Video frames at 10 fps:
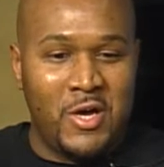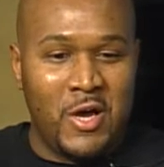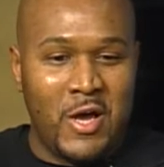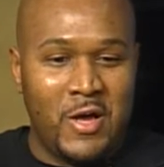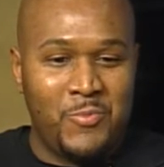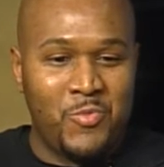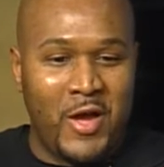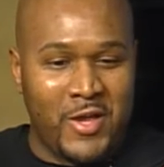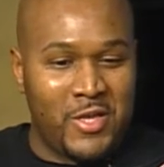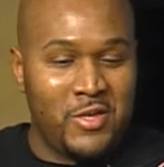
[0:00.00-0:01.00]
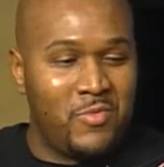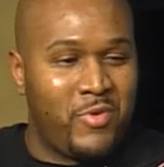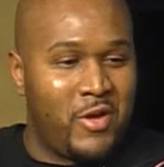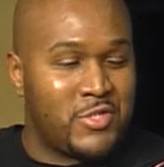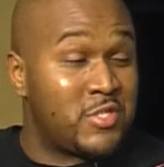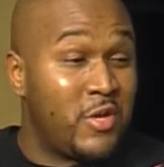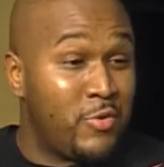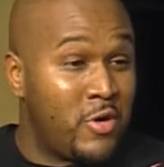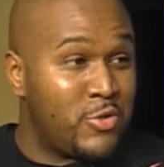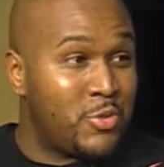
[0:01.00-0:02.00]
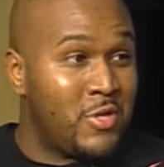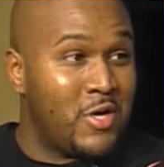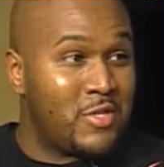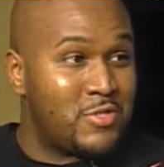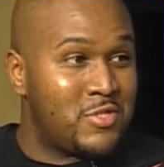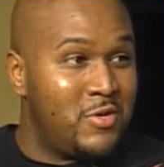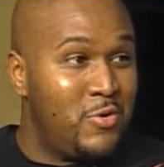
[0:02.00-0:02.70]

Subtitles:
I could get a pair since they were $100. So